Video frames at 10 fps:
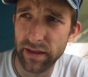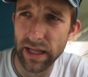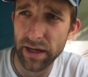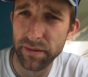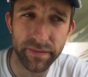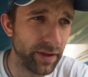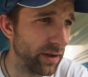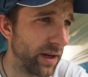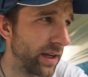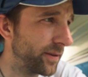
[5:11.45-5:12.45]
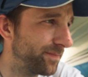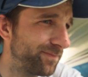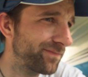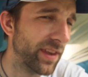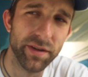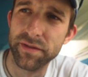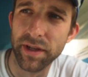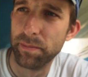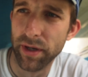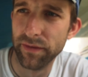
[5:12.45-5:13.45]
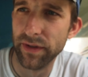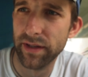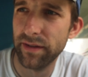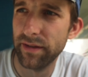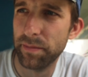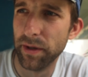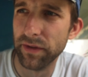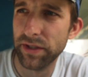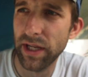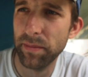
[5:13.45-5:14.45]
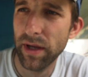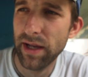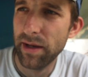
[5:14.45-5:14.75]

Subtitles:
that, you know, it was like perfect shape.